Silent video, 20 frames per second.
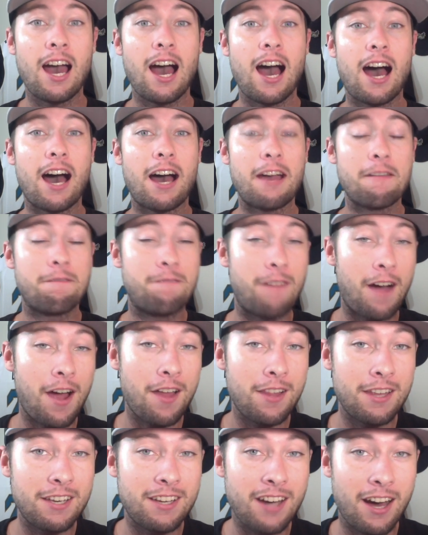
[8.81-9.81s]
I
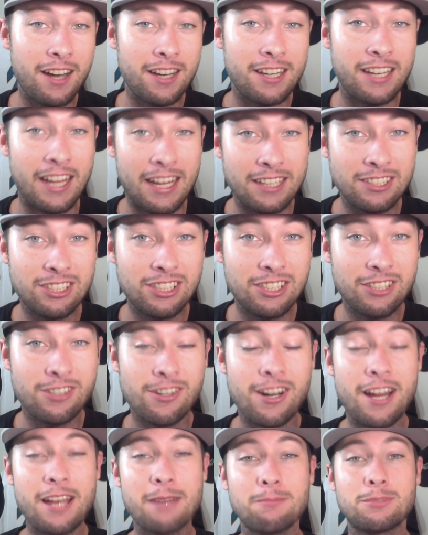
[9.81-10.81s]
finally got an
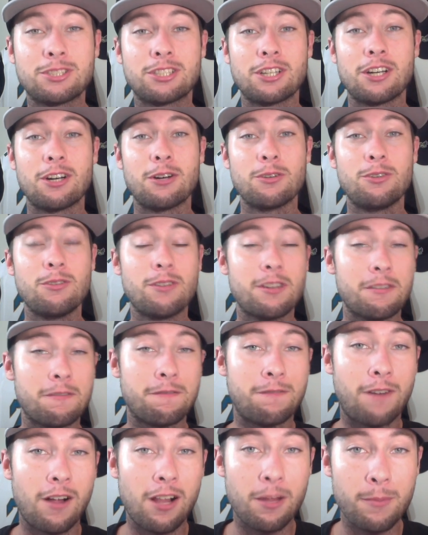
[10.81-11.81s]
Instagram, so you can
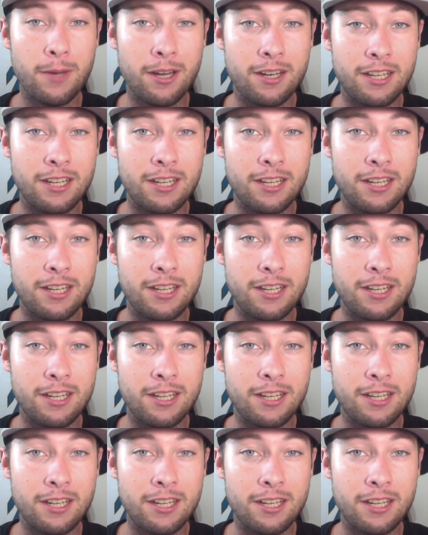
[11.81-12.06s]
follow me on